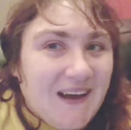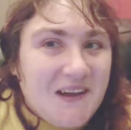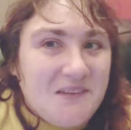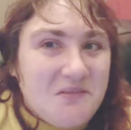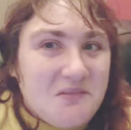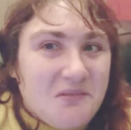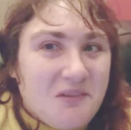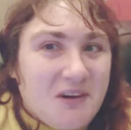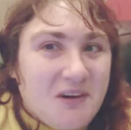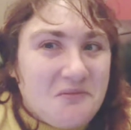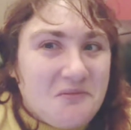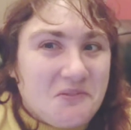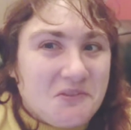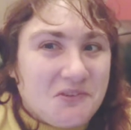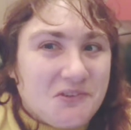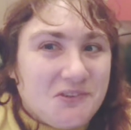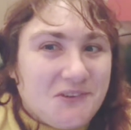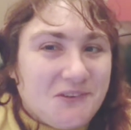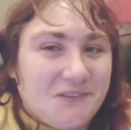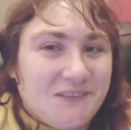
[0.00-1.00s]

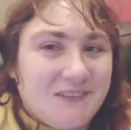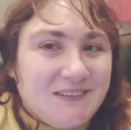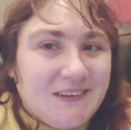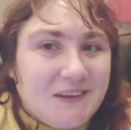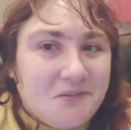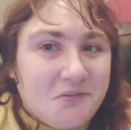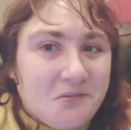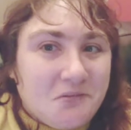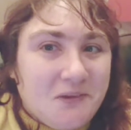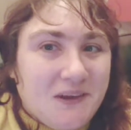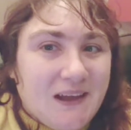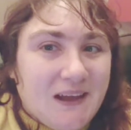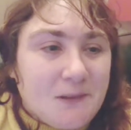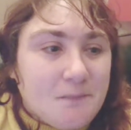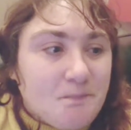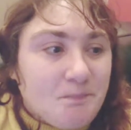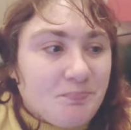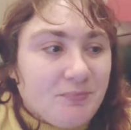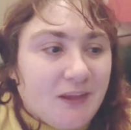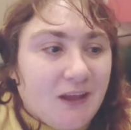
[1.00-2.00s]
Sorry, it's Effie here.
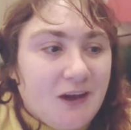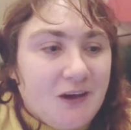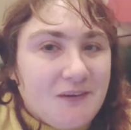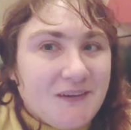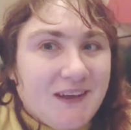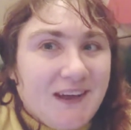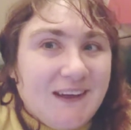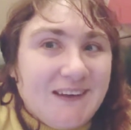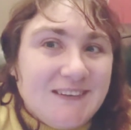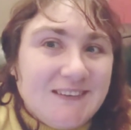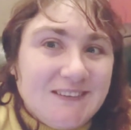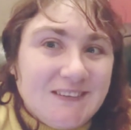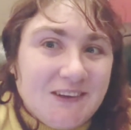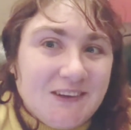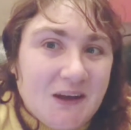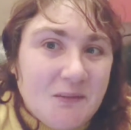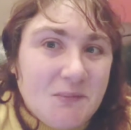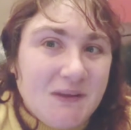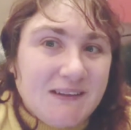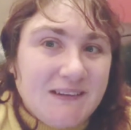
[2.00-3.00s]
Okay, so I'm
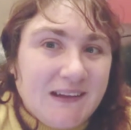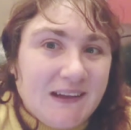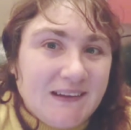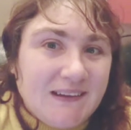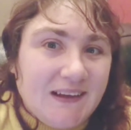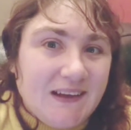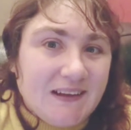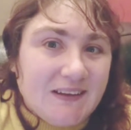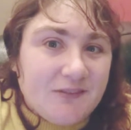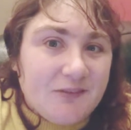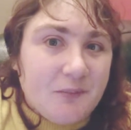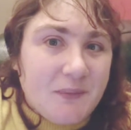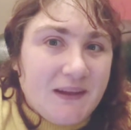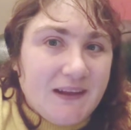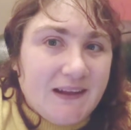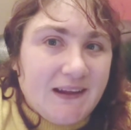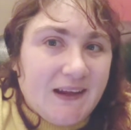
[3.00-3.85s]
at Danielle's at the minute.